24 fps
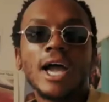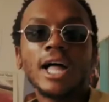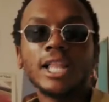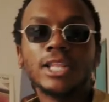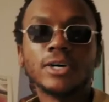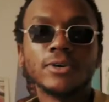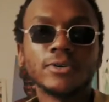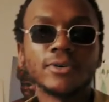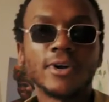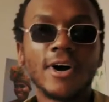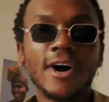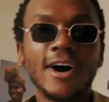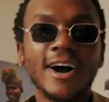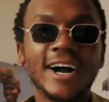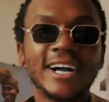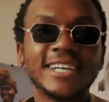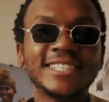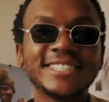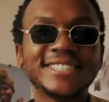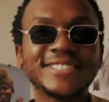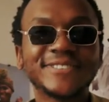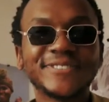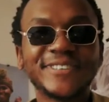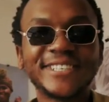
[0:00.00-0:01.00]
Hello
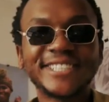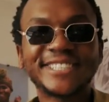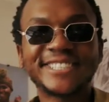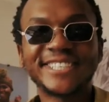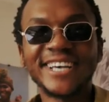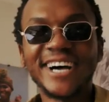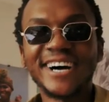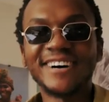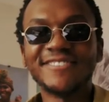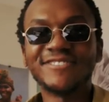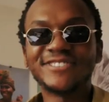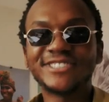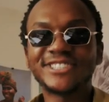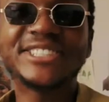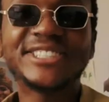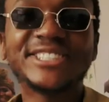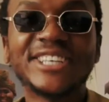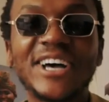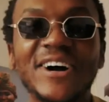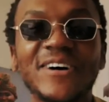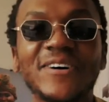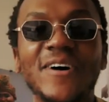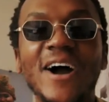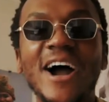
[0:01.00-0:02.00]
guys, what's up?
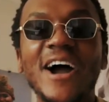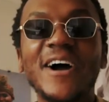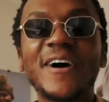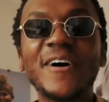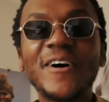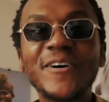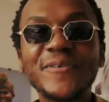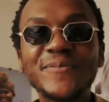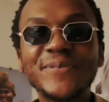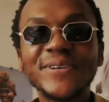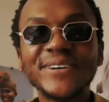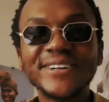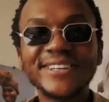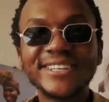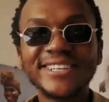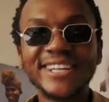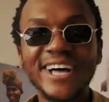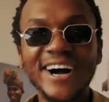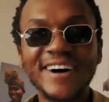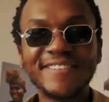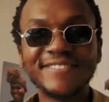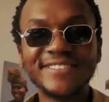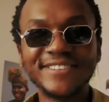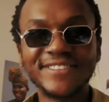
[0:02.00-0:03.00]
So I hope you
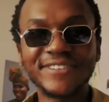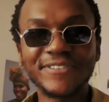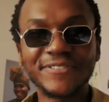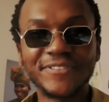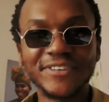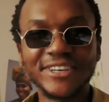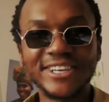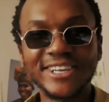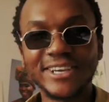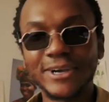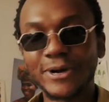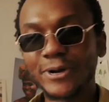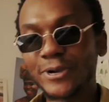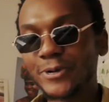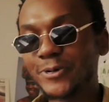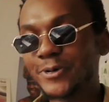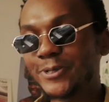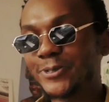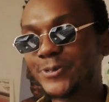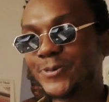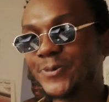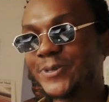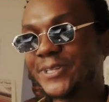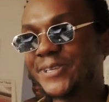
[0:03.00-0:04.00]
loved the video. It
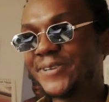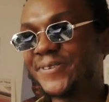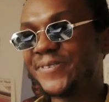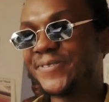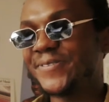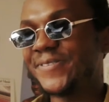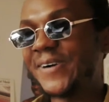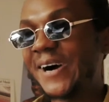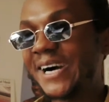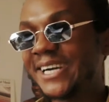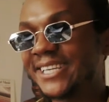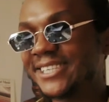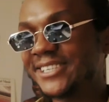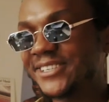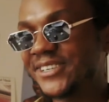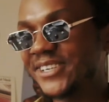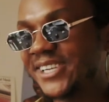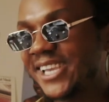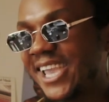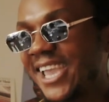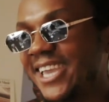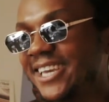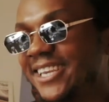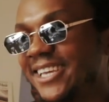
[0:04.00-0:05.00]
was really fun
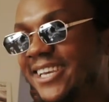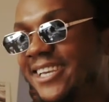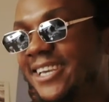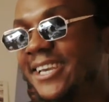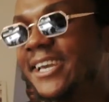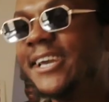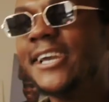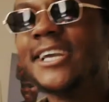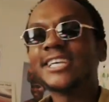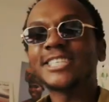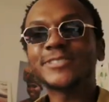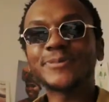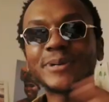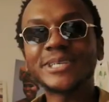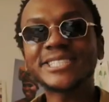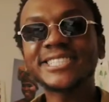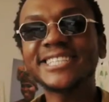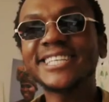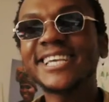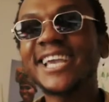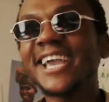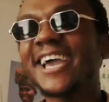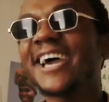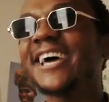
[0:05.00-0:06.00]
creating,
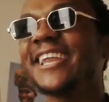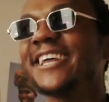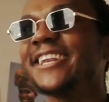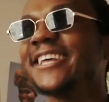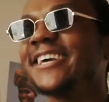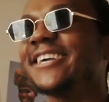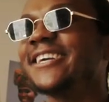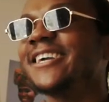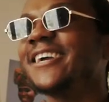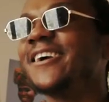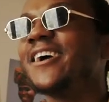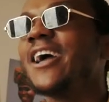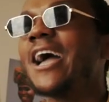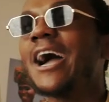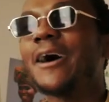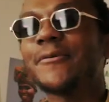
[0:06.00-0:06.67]
especially editing.